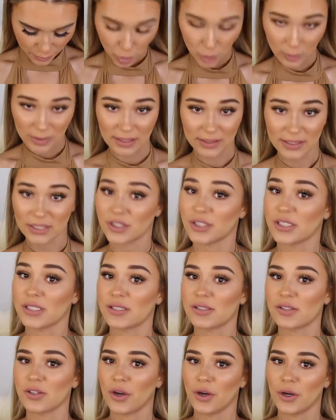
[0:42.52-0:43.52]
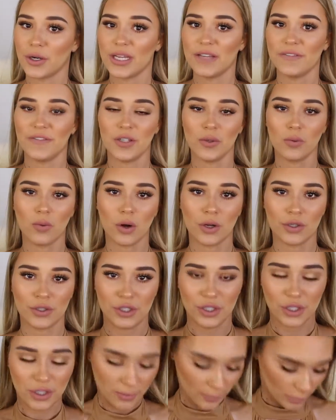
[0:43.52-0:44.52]
boobylicious. So if you
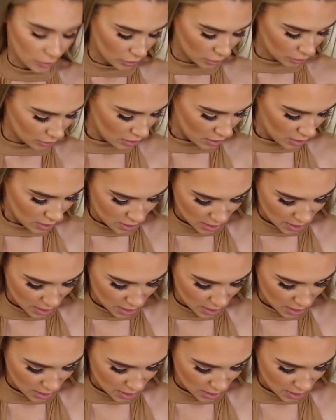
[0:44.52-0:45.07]
want, you can put